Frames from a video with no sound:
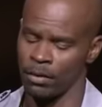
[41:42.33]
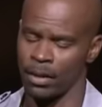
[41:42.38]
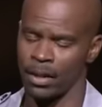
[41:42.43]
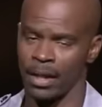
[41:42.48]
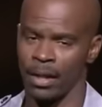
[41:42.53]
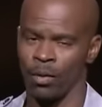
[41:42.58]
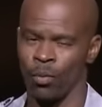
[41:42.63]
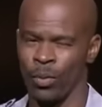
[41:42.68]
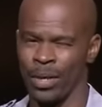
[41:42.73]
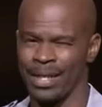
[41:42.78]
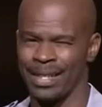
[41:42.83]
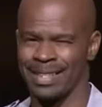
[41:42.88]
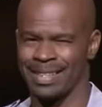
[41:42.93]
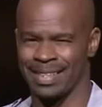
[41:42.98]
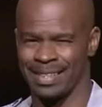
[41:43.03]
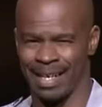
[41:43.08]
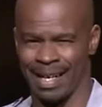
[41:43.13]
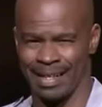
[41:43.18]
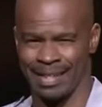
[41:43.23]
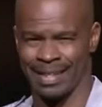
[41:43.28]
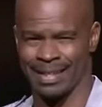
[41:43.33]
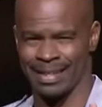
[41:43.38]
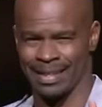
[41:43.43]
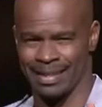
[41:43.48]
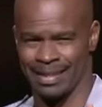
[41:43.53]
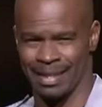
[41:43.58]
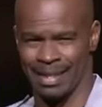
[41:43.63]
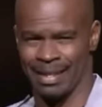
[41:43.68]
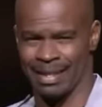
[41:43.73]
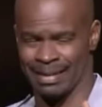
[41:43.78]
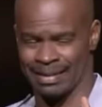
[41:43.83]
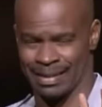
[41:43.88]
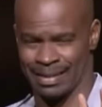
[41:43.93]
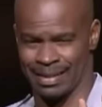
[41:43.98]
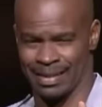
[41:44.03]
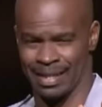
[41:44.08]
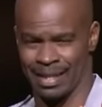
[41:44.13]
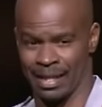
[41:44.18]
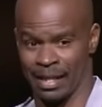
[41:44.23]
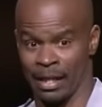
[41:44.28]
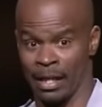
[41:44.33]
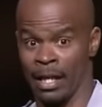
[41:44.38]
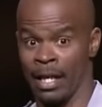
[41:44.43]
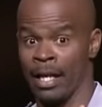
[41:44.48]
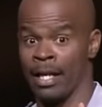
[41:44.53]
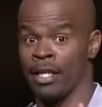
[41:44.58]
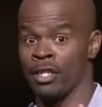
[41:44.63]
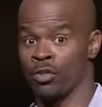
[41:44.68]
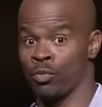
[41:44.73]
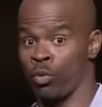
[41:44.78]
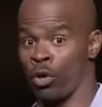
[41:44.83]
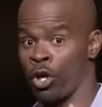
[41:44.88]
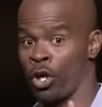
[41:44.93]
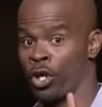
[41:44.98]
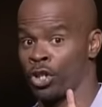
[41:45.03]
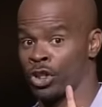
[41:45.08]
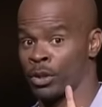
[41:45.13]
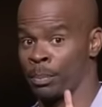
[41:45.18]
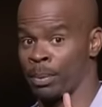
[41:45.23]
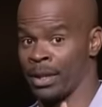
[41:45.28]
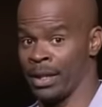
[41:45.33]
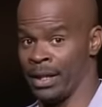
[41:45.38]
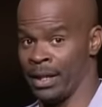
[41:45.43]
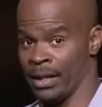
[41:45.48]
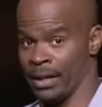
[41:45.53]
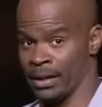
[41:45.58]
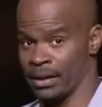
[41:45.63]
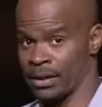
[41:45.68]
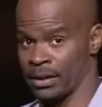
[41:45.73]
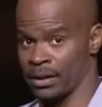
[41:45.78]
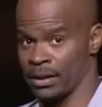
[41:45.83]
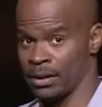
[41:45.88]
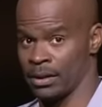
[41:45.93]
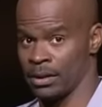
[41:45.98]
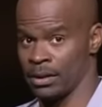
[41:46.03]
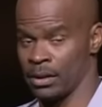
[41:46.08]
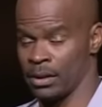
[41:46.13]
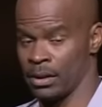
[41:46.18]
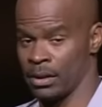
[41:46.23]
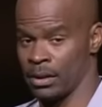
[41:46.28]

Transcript: Okay, what exactly did God say? His words, please.